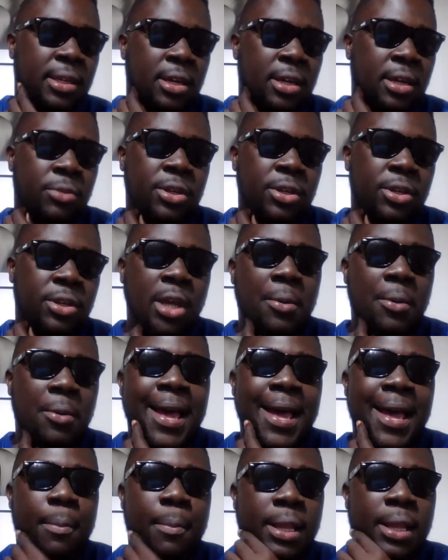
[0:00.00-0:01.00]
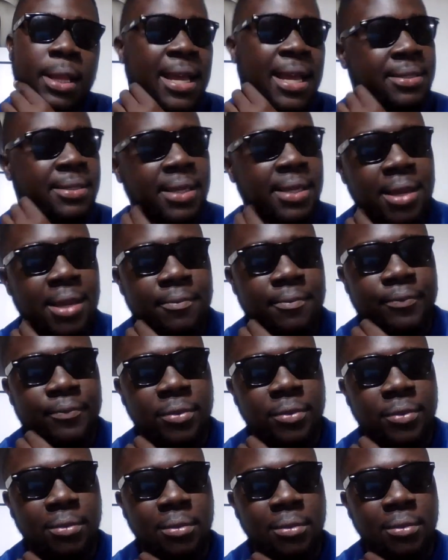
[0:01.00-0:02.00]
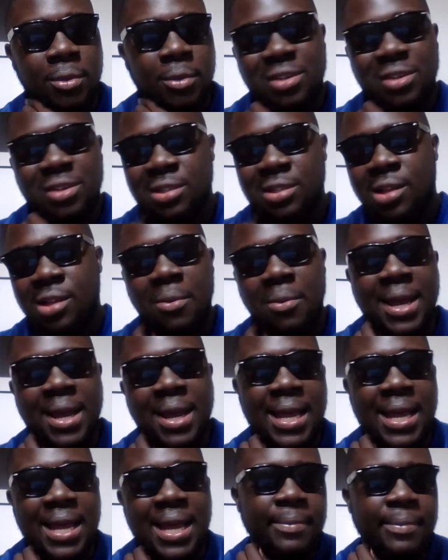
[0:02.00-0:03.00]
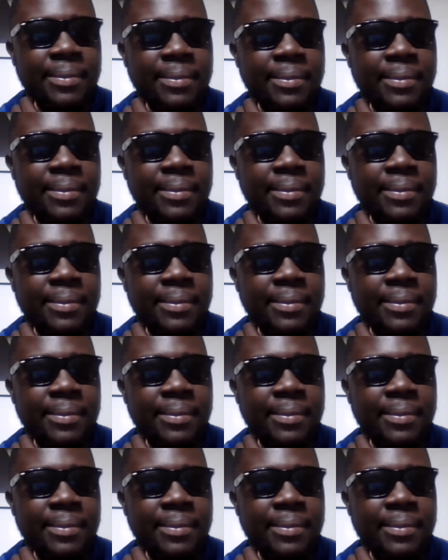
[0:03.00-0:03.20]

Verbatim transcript: We saw what happened last game. We saw what happened, bro.